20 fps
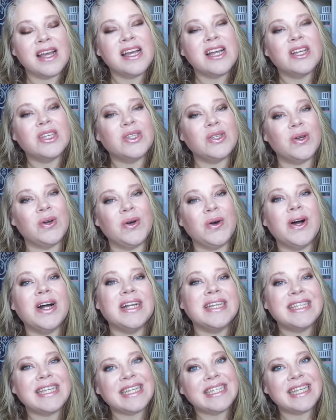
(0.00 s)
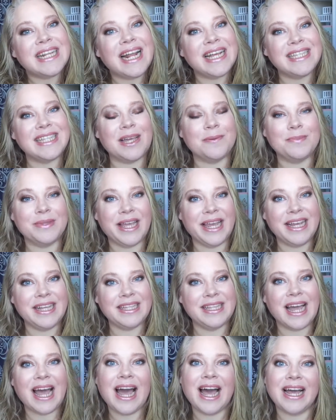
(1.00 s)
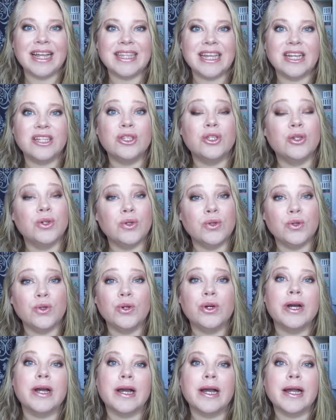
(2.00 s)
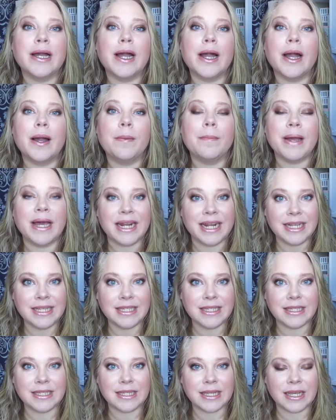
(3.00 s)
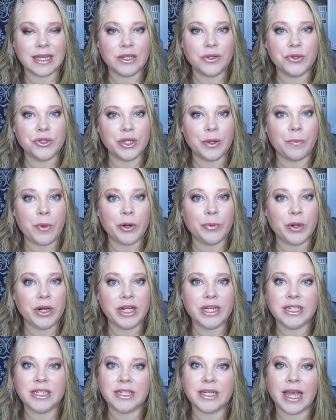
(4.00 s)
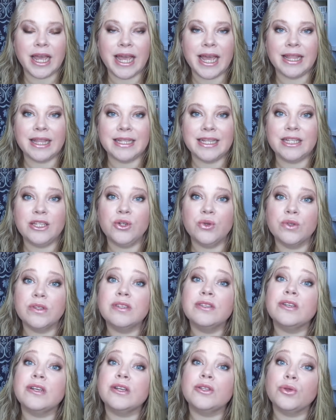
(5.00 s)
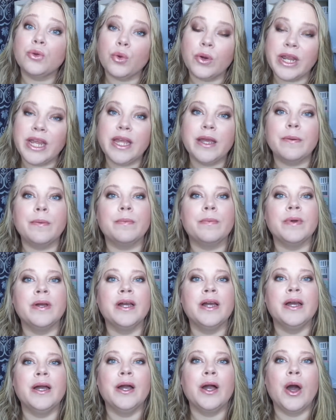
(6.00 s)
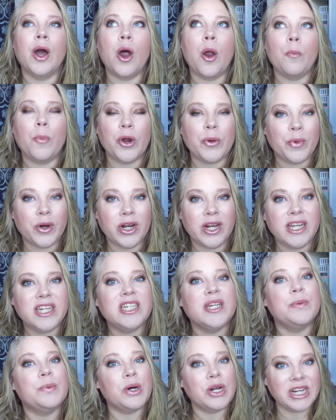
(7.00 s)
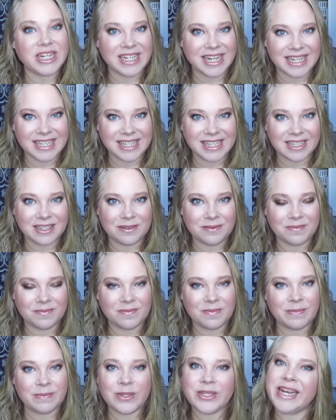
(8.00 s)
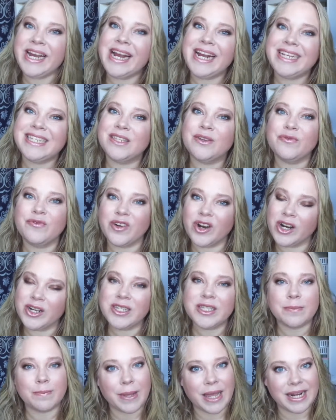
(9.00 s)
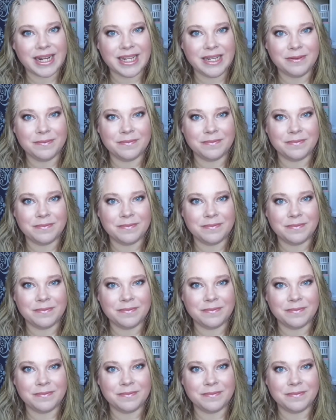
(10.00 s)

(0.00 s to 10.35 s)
So since the last update I had done 2 manis using Polish, and I did use 3 Polish polishes. So here is the first mani.